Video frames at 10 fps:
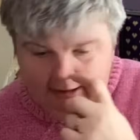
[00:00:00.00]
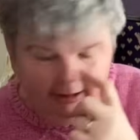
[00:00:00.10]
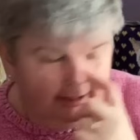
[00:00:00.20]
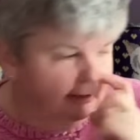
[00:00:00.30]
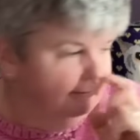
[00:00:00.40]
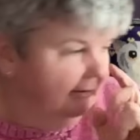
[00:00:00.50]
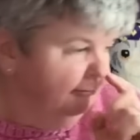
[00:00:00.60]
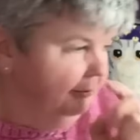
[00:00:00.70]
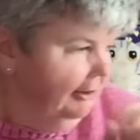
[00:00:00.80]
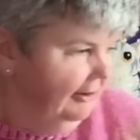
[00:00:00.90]

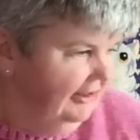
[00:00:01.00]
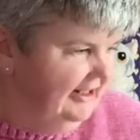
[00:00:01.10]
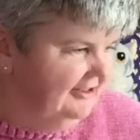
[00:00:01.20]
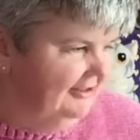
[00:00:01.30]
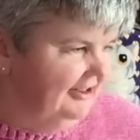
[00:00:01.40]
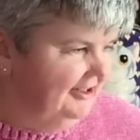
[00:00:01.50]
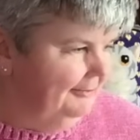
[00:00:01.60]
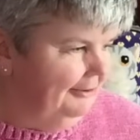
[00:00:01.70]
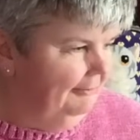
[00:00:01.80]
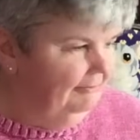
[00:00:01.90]
I've brought these other
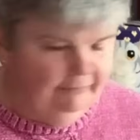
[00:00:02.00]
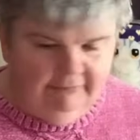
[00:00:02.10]
two up.